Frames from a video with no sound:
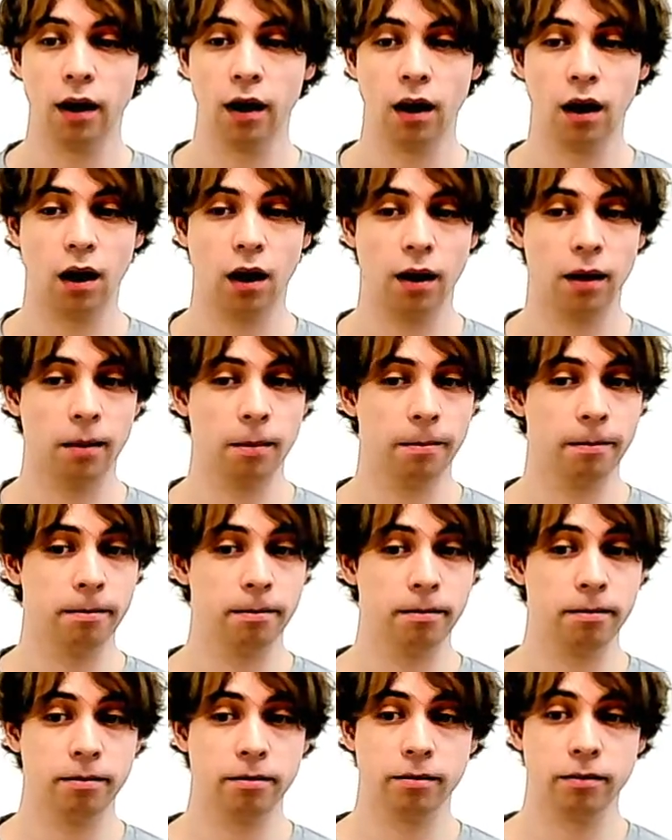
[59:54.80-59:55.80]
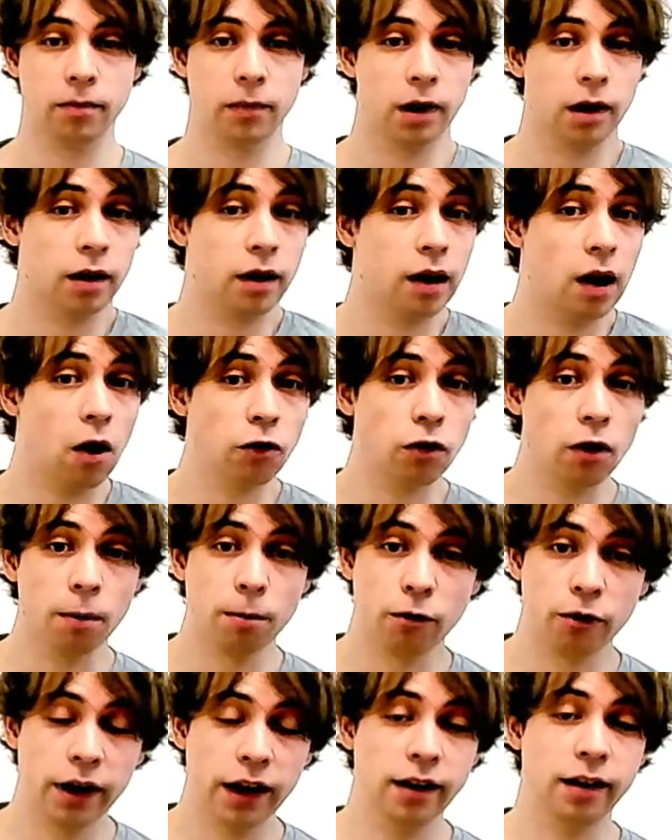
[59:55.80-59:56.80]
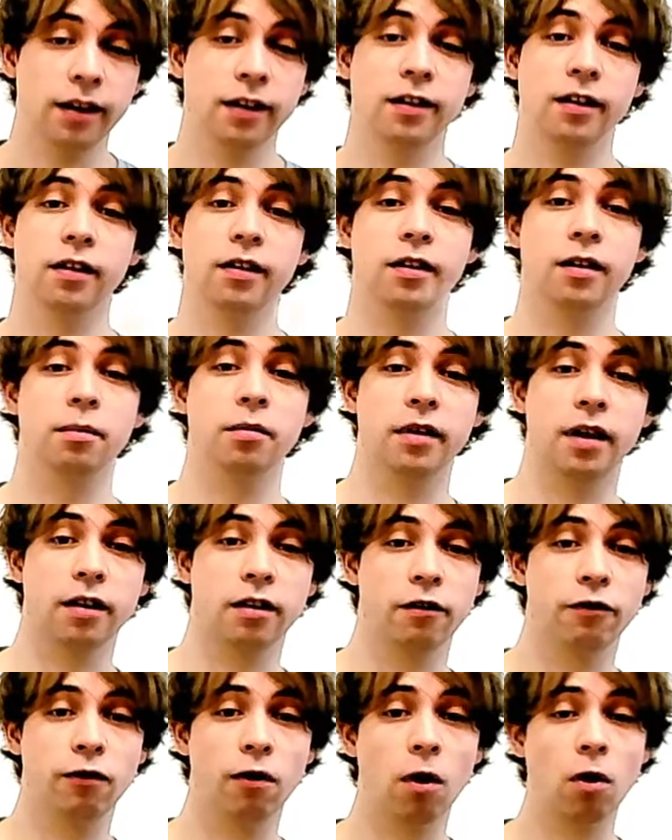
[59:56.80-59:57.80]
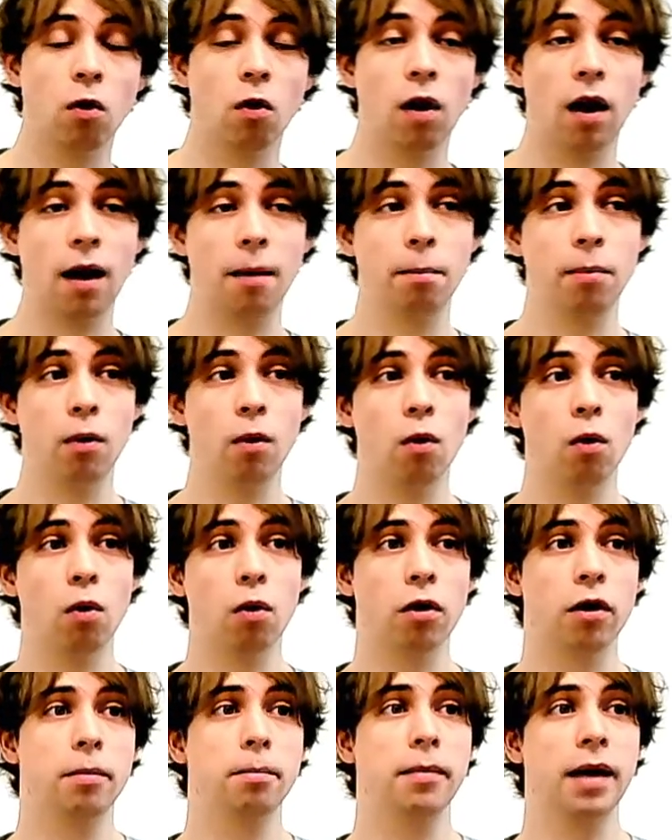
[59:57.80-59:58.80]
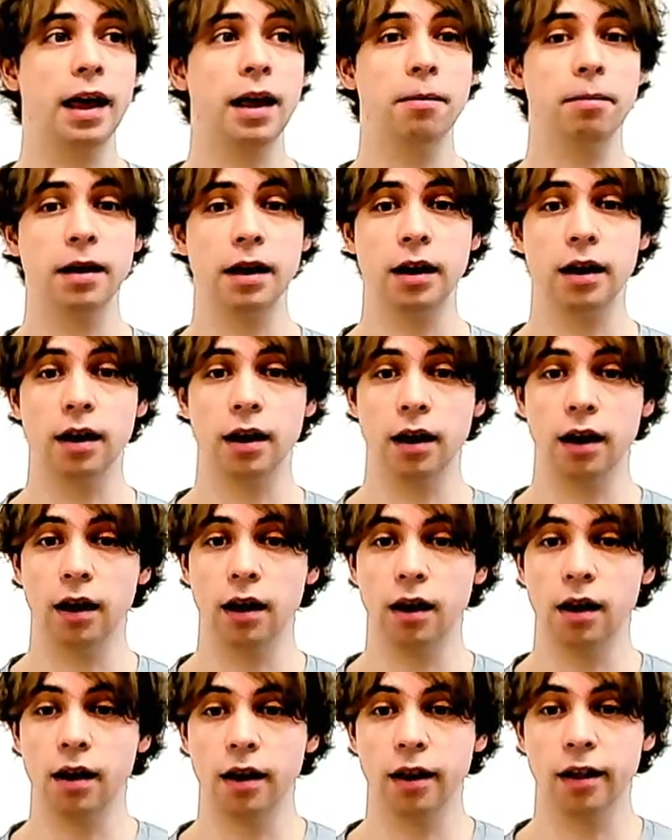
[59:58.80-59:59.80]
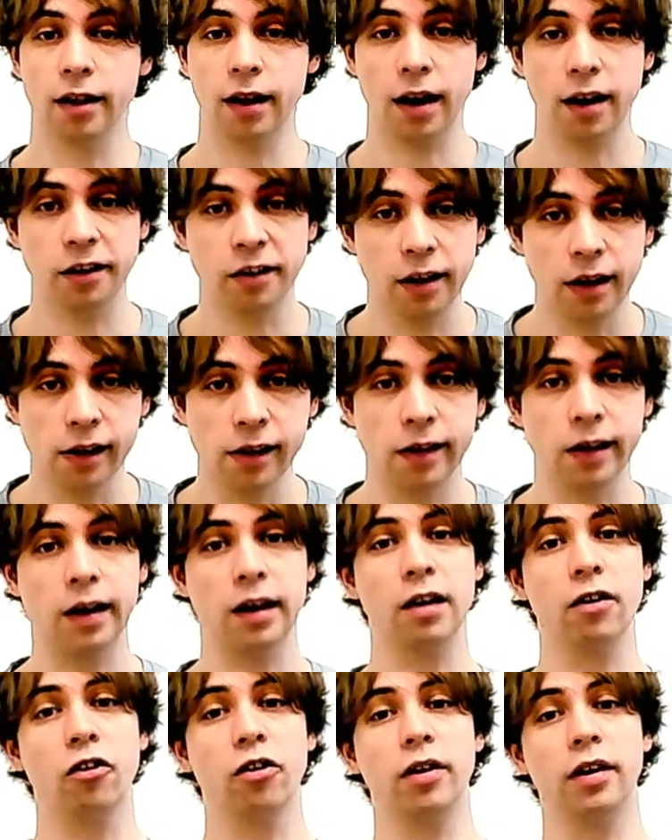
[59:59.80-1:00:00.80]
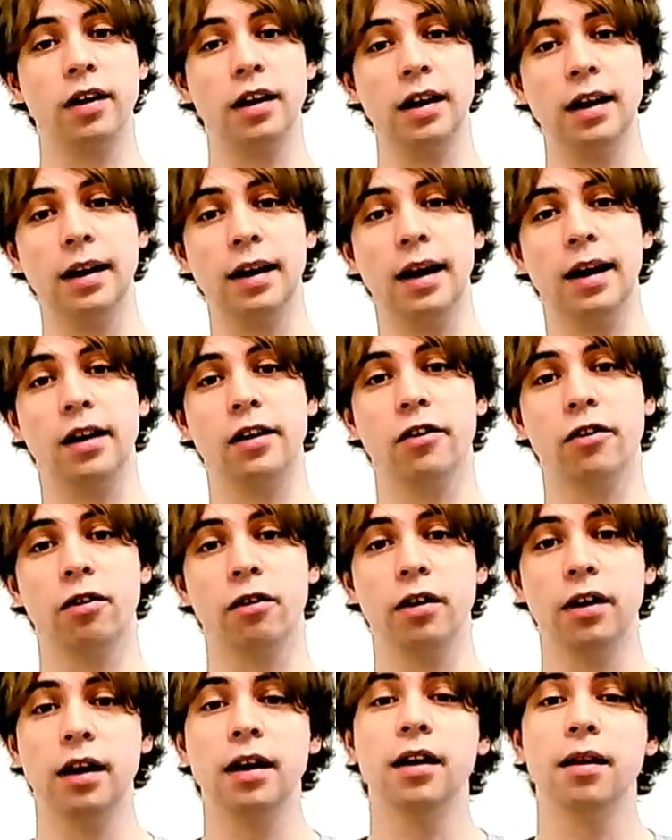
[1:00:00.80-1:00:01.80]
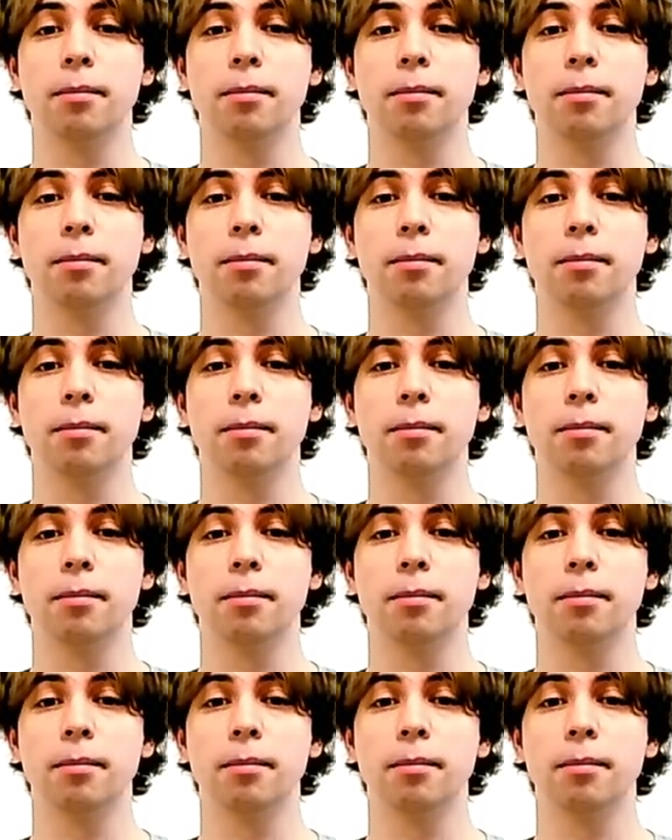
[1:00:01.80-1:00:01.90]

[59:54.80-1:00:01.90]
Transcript: cloud operating systems as a follow-up, or maybe in side channel security later on in the